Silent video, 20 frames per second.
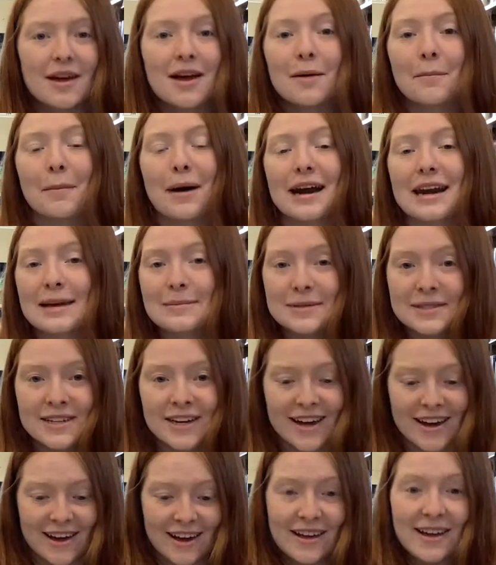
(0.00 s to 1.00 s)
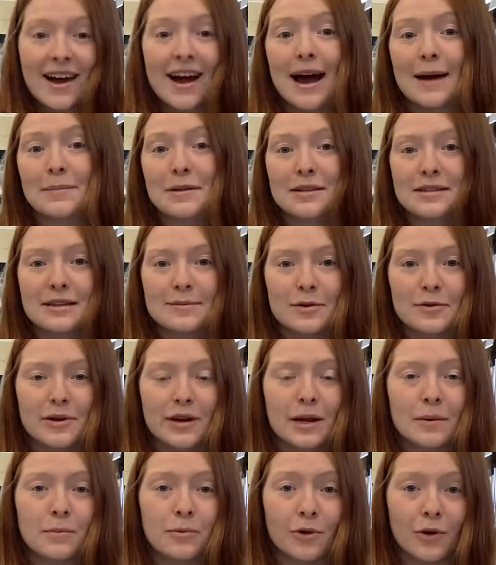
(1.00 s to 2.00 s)
My name's Tayah, I'm the summer
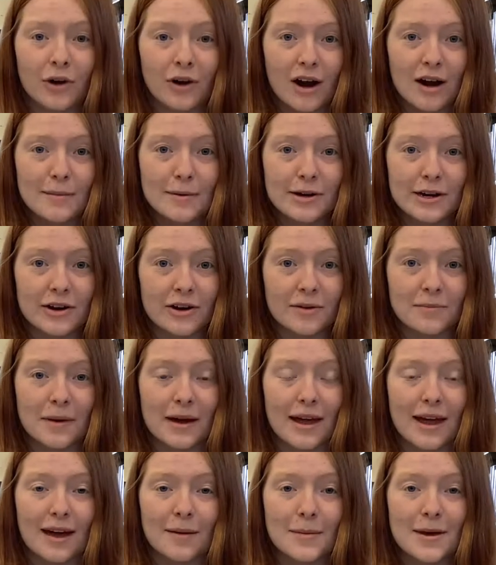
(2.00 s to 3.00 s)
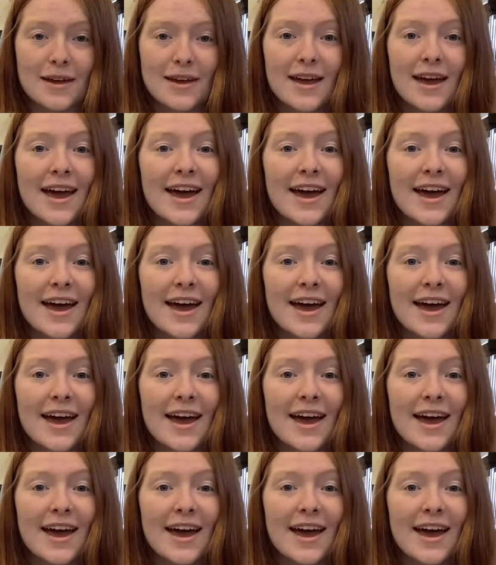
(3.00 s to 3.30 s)
reading programmer here in Miami,